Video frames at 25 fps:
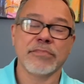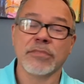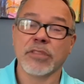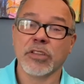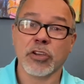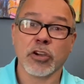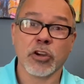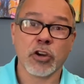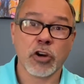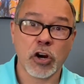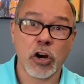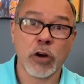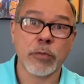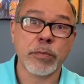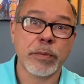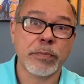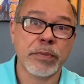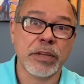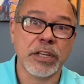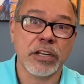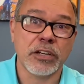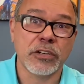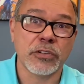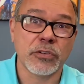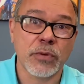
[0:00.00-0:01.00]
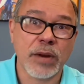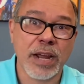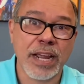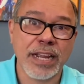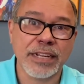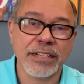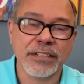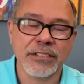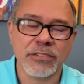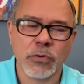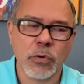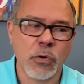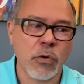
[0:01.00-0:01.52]
curb appeal,
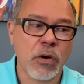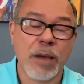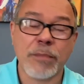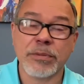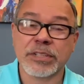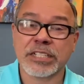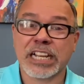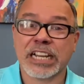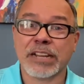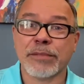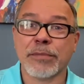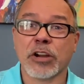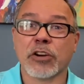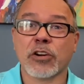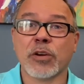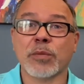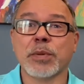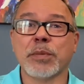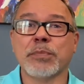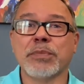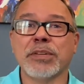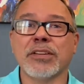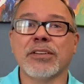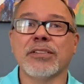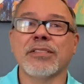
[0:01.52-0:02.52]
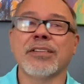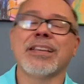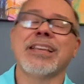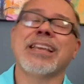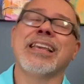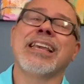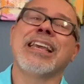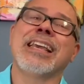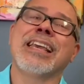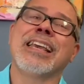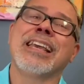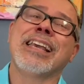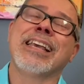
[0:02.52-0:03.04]
right? Why am I talking about curb appeal?
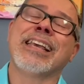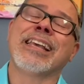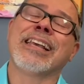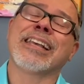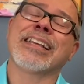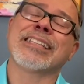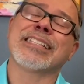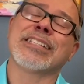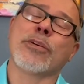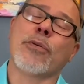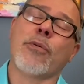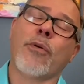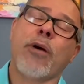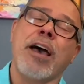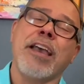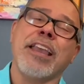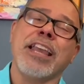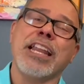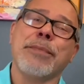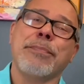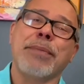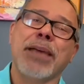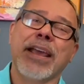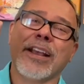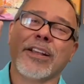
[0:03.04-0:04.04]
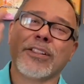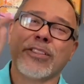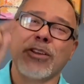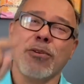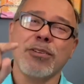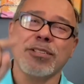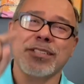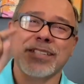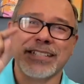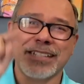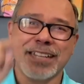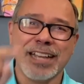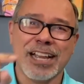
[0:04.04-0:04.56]
Because I want you to pay
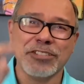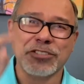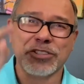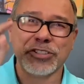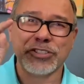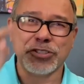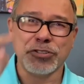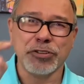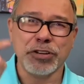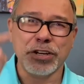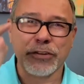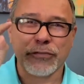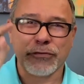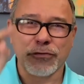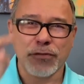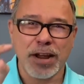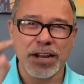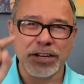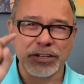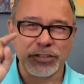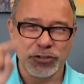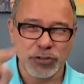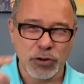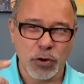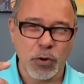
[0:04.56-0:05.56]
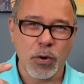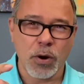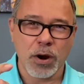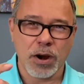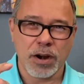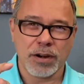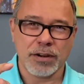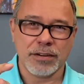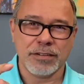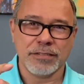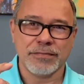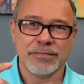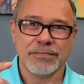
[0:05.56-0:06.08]
close attention to your front
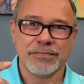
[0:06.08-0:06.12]
door.